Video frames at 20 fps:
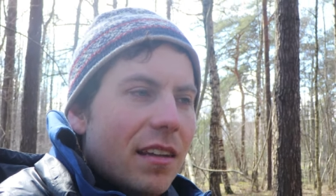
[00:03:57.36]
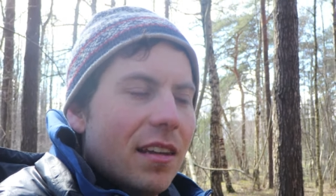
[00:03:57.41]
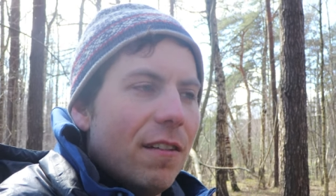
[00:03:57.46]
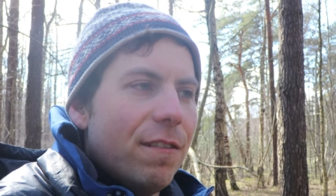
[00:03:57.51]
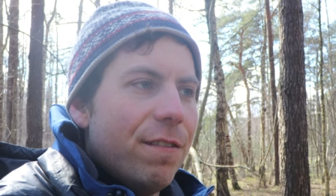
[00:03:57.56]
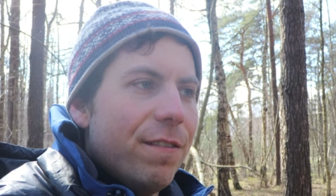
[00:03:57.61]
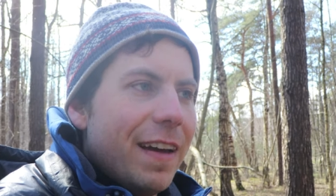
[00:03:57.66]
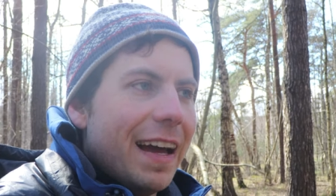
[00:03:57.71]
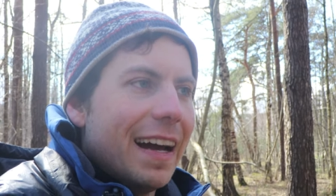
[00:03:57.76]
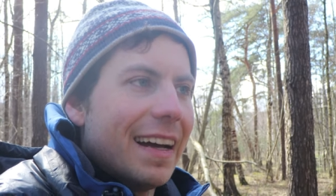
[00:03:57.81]

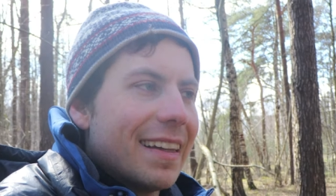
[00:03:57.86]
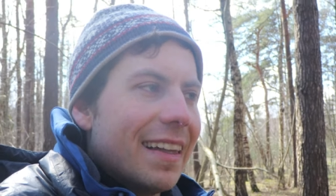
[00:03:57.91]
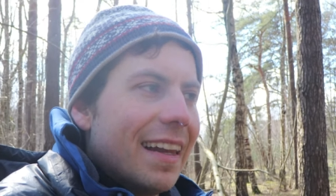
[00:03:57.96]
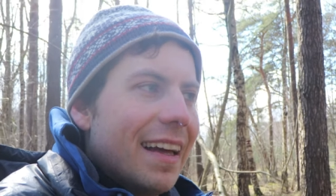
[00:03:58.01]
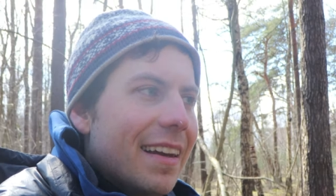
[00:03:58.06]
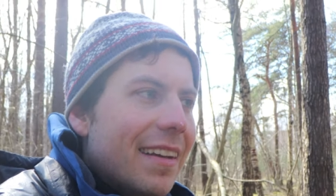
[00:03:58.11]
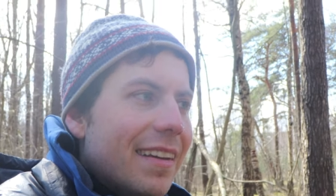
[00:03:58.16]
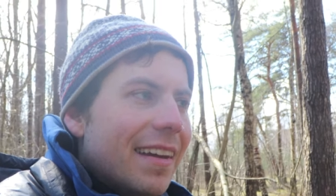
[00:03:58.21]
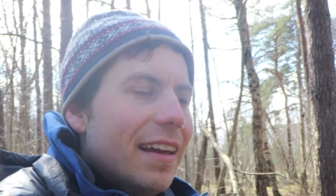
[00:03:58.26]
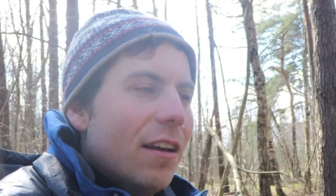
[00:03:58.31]
the fact
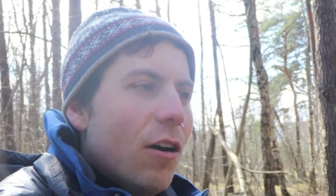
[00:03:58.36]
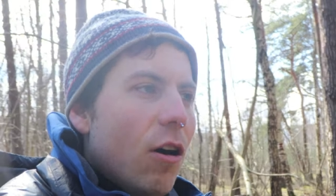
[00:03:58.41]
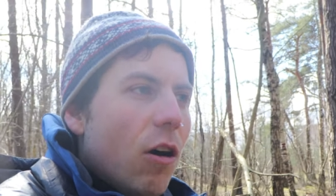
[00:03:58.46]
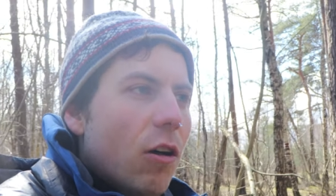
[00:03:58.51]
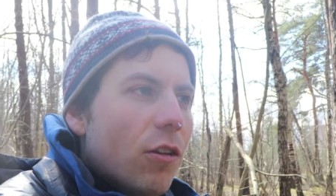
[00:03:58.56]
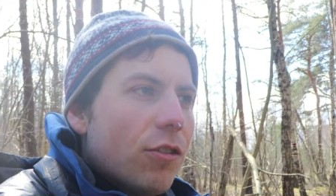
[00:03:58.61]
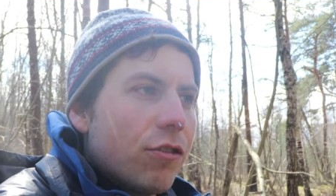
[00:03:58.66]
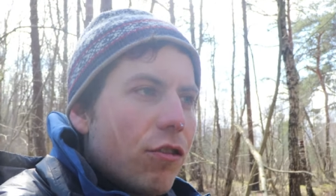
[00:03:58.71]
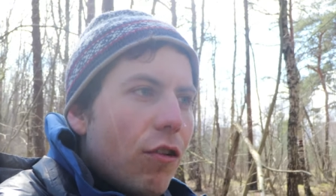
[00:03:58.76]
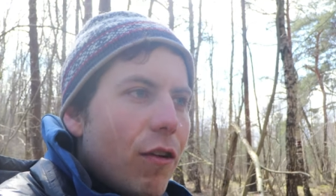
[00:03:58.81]
that they
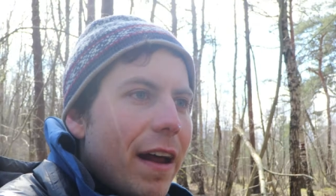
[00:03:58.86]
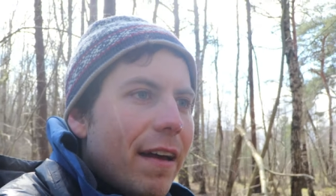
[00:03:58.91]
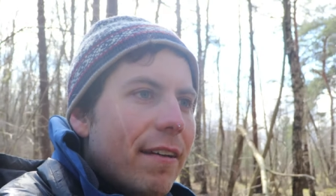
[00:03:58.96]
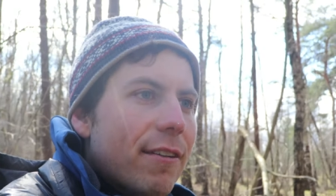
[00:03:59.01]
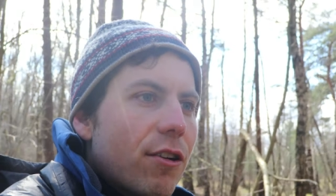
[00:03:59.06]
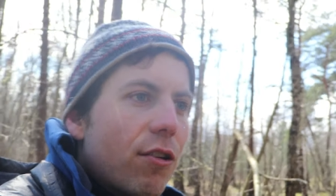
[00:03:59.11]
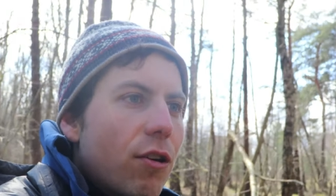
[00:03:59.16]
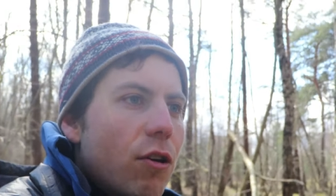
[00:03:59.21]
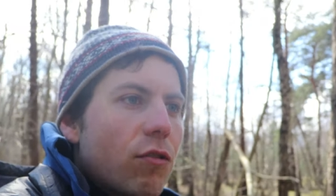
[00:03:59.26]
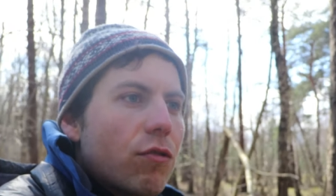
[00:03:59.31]
also
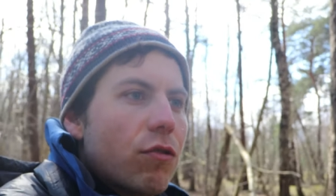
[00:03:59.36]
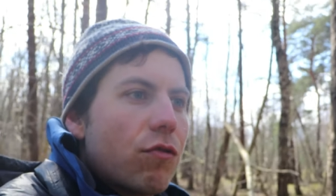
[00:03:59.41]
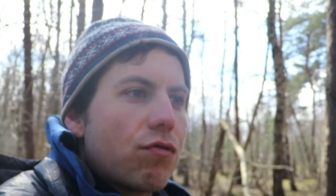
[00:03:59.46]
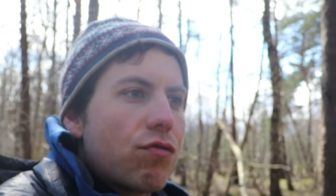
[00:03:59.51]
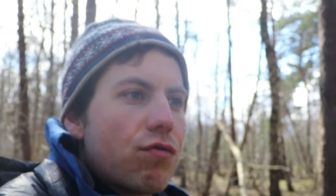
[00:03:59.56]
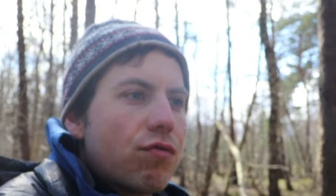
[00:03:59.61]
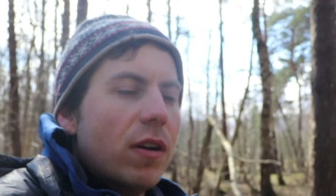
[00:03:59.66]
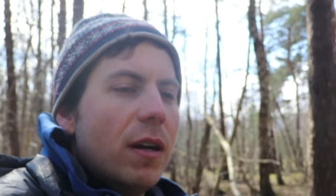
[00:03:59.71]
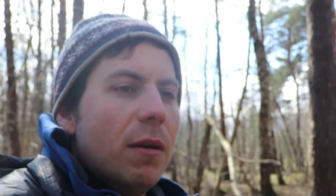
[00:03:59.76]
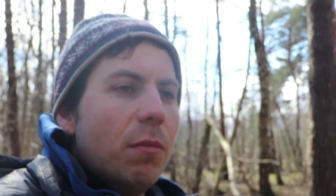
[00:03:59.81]
have their own
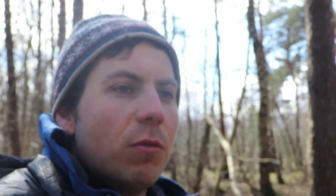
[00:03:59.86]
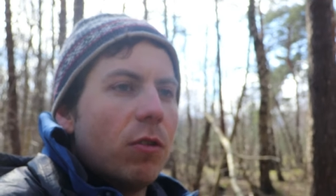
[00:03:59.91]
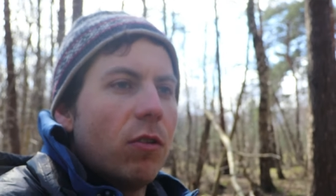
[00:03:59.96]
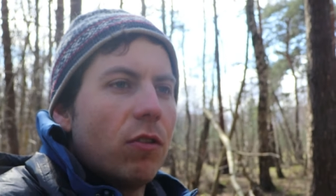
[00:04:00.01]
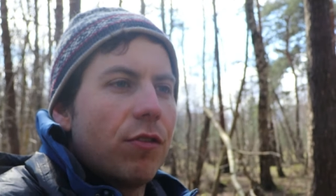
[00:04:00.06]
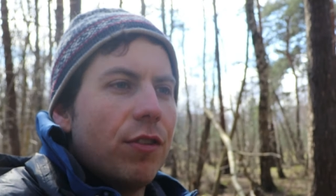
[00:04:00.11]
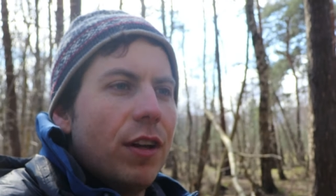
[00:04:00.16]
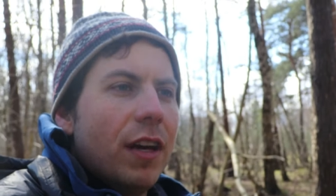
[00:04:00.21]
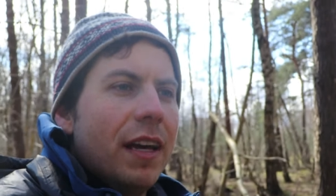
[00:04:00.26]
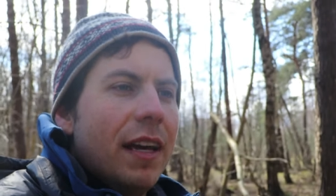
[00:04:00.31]

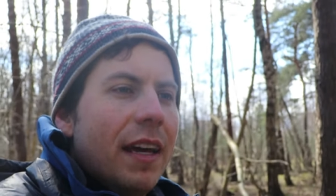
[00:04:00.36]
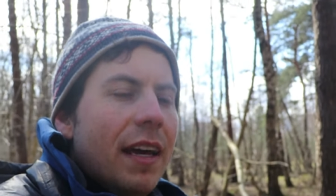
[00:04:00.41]
criminals